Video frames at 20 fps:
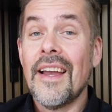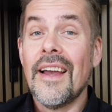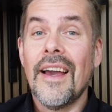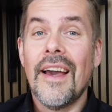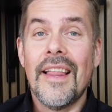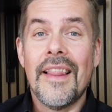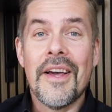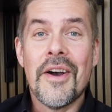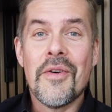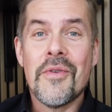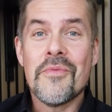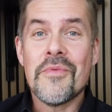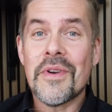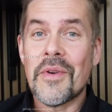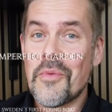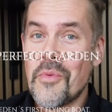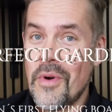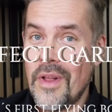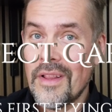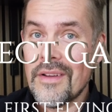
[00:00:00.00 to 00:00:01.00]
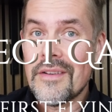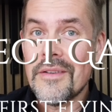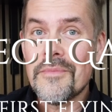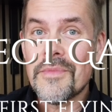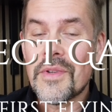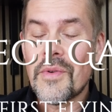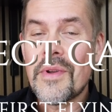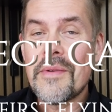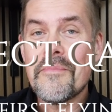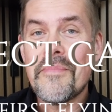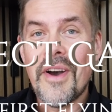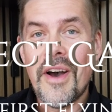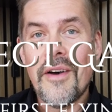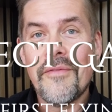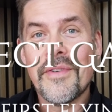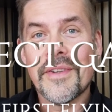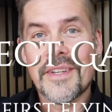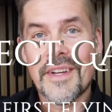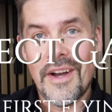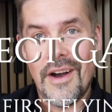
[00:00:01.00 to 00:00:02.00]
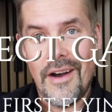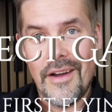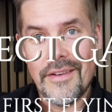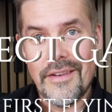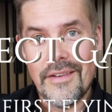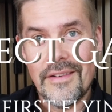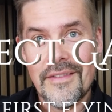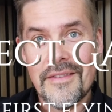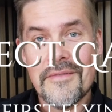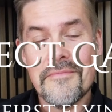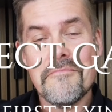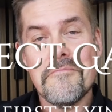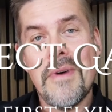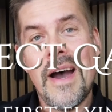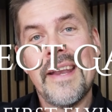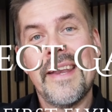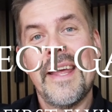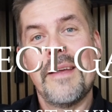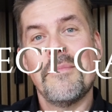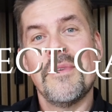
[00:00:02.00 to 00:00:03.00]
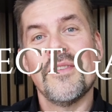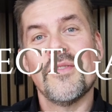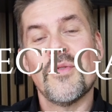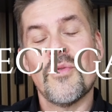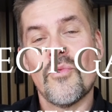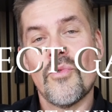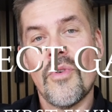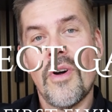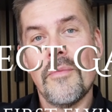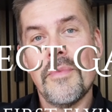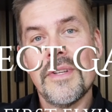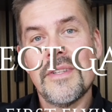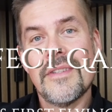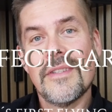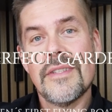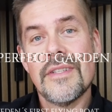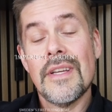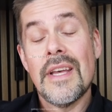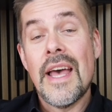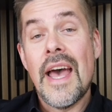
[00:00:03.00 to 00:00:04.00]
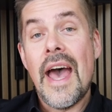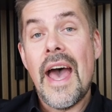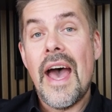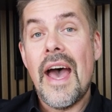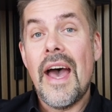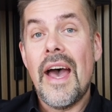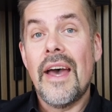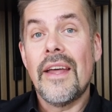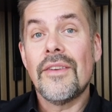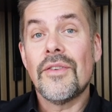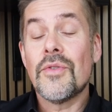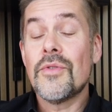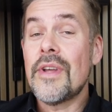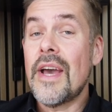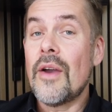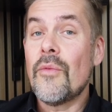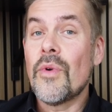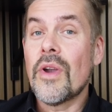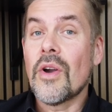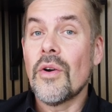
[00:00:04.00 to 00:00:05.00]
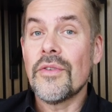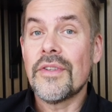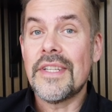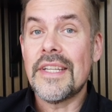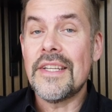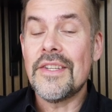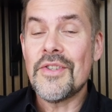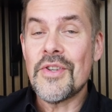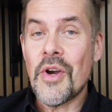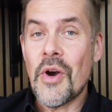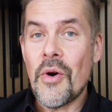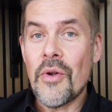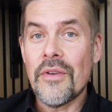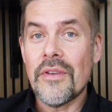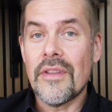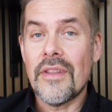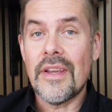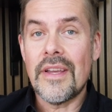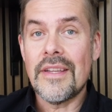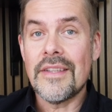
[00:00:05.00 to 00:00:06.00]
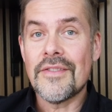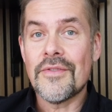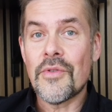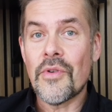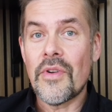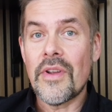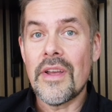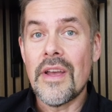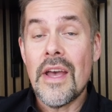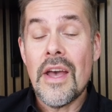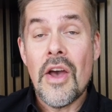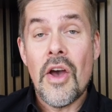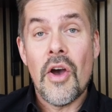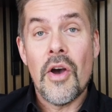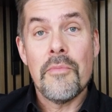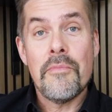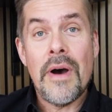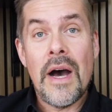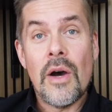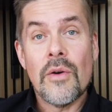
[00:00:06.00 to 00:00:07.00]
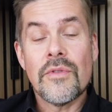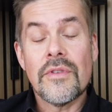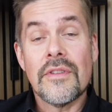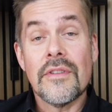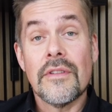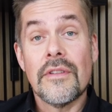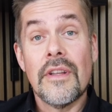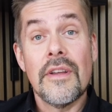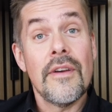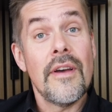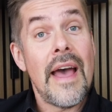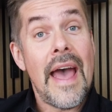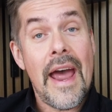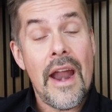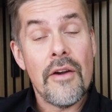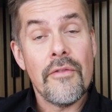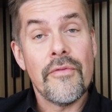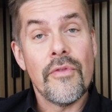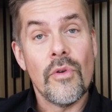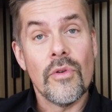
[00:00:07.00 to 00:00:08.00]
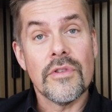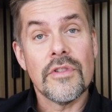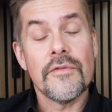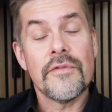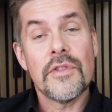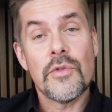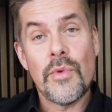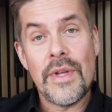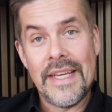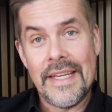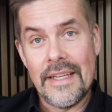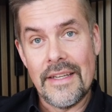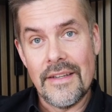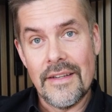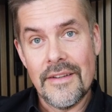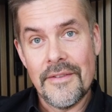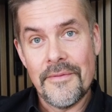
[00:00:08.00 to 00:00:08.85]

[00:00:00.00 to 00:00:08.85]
Hello and welcome to Imperfect Garden. My name is Robert and today we continue on the history about the Air Force of Sweden.